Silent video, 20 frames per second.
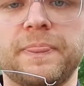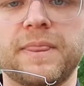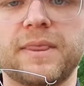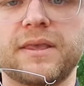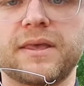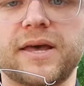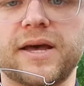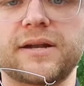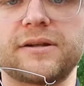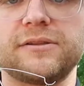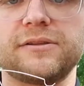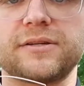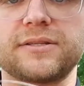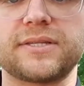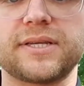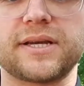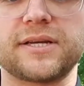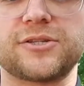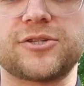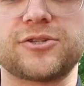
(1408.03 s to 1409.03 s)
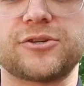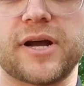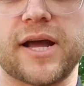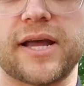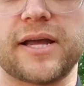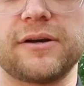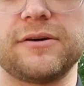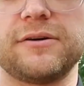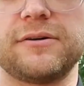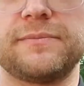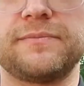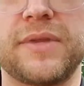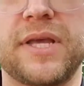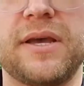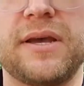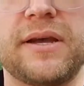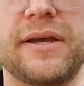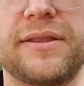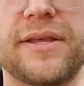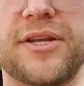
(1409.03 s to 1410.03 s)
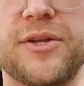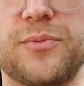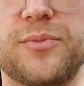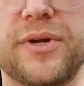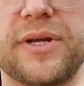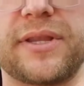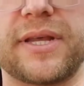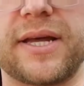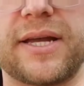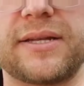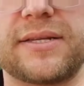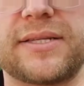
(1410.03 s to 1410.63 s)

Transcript: it kind of looks like a triangle. And then you bring that